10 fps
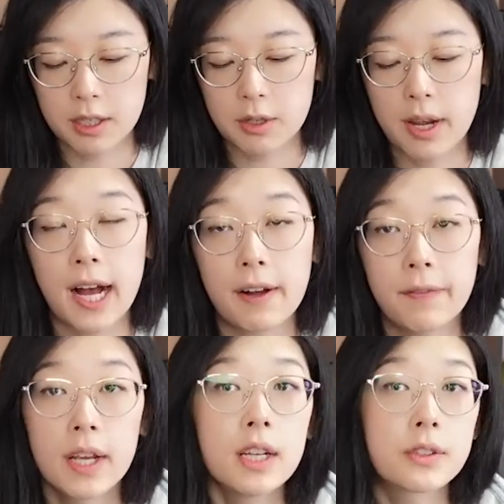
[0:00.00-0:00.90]
that you
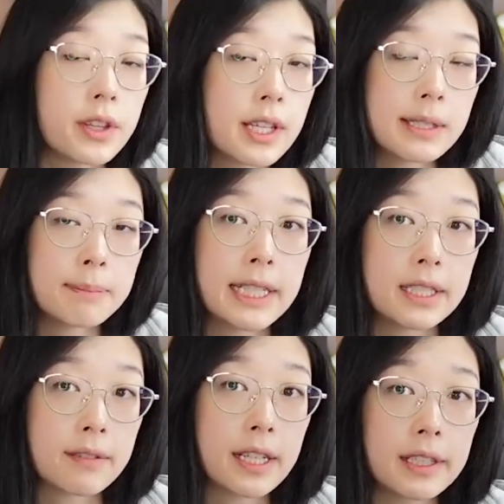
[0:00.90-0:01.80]
have to this
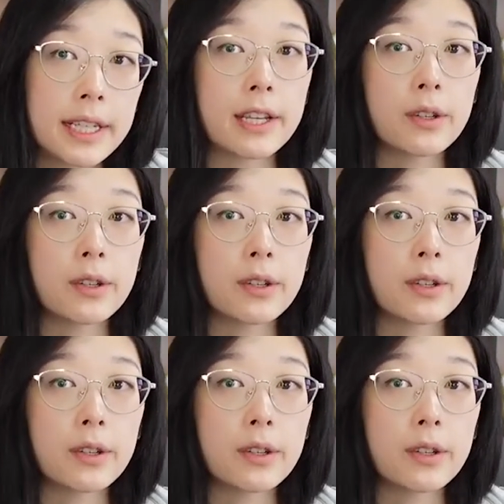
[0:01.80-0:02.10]
mic directly,